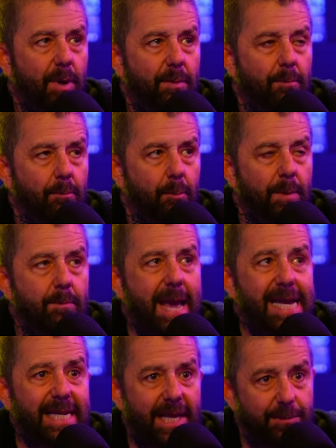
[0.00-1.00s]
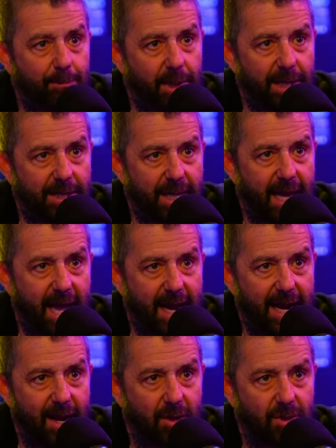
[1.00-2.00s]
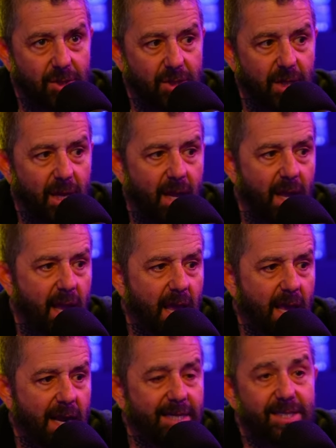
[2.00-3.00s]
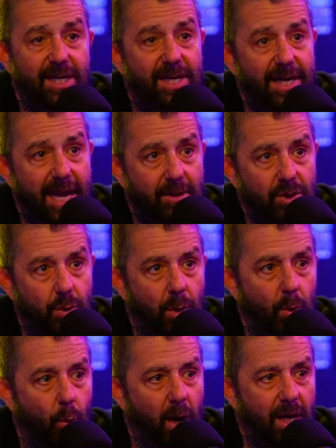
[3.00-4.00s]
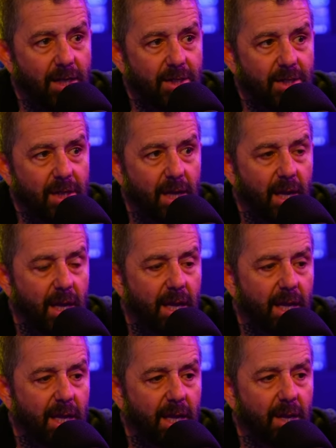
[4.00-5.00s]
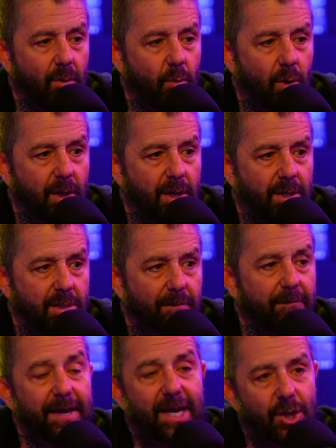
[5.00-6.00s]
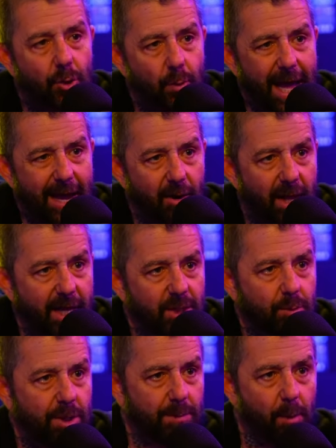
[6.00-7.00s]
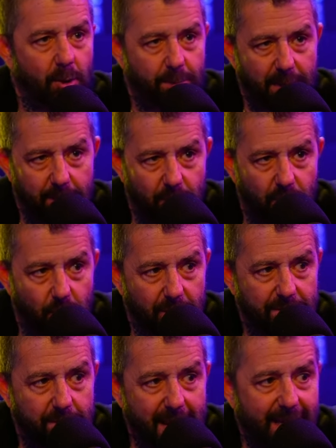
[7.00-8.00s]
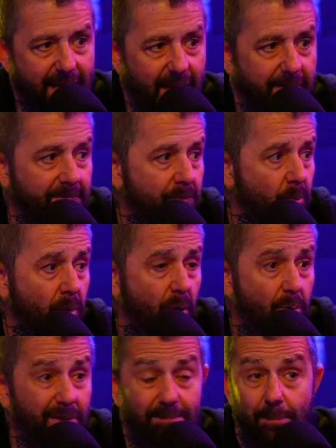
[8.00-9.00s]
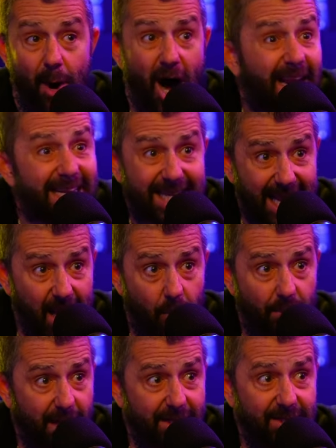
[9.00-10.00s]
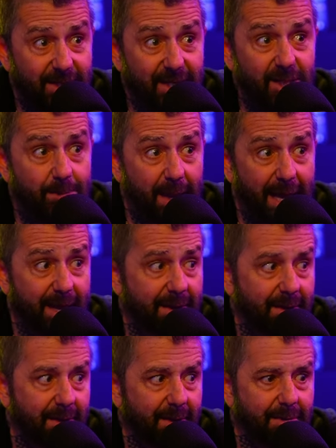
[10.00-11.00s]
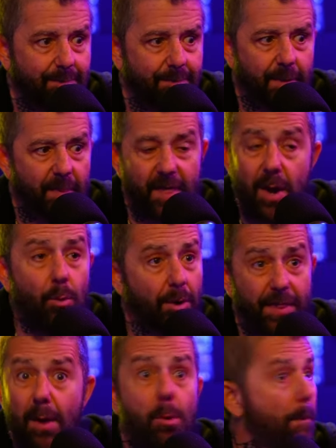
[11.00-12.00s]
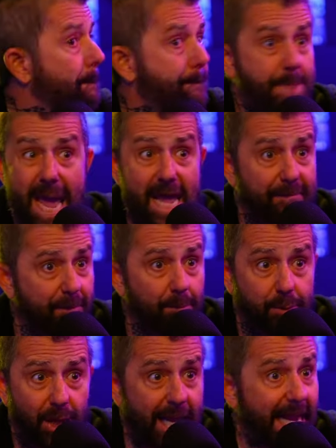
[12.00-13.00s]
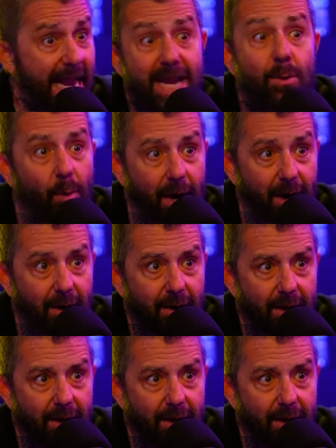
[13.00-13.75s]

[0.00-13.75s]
when Megadeth played the Cat House, and I didn't announce who it was Vic and the Rattleheads, which most people knew was Megadeth. With Body Count, with Ice-T's band, they were banned from playing anywhere.